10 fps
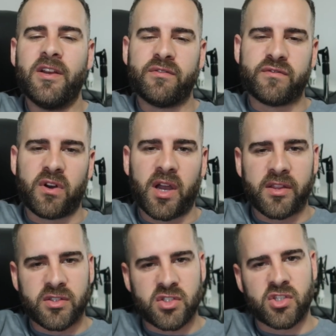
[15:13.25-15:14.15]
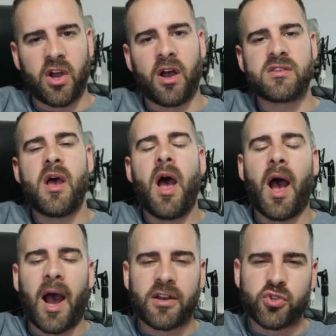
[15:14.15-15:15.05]
via the Stars
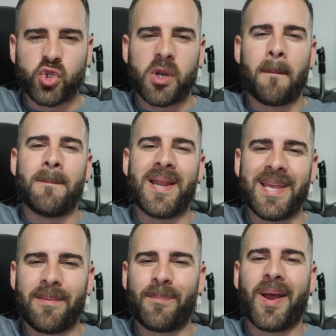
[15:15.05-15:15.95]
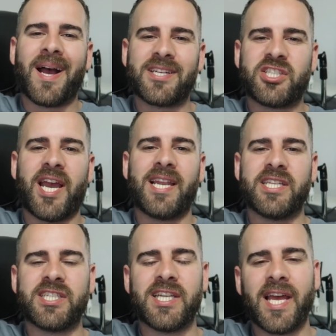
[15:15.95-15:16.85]
£100 million
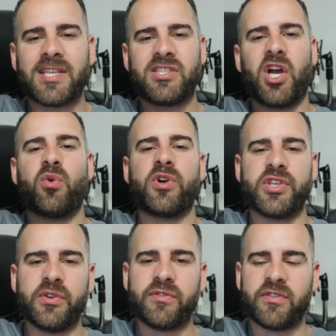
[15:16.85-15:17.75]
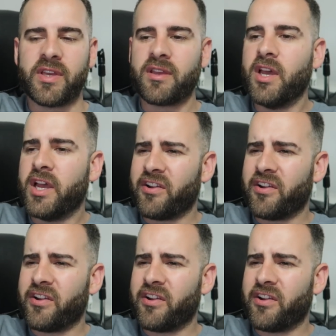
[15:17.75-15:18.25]
challenge. Let us know what you think.